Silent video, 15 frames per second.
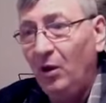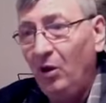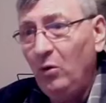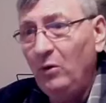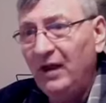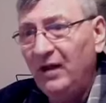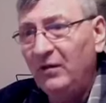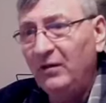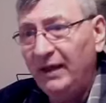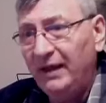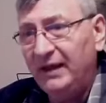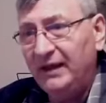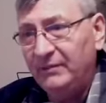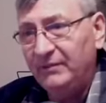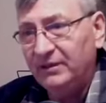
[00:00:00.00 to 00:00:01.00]
all our
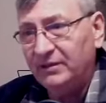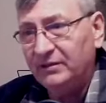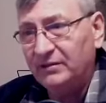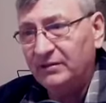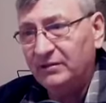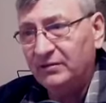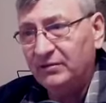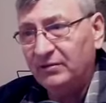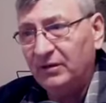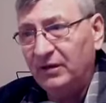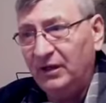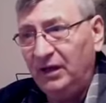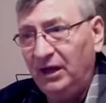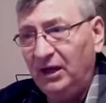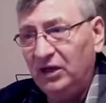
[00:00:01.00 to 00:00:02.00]
enemies,
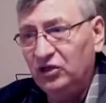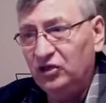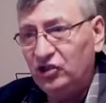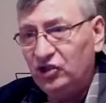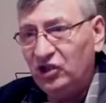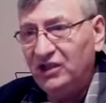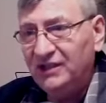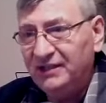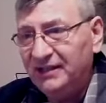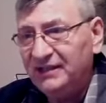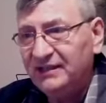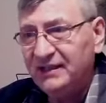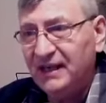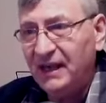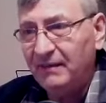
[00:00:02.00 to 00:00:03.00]
in
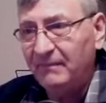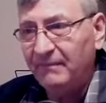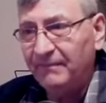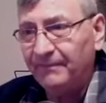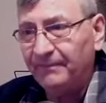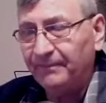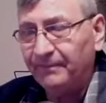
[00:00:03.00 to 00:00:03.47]
Jesus' name,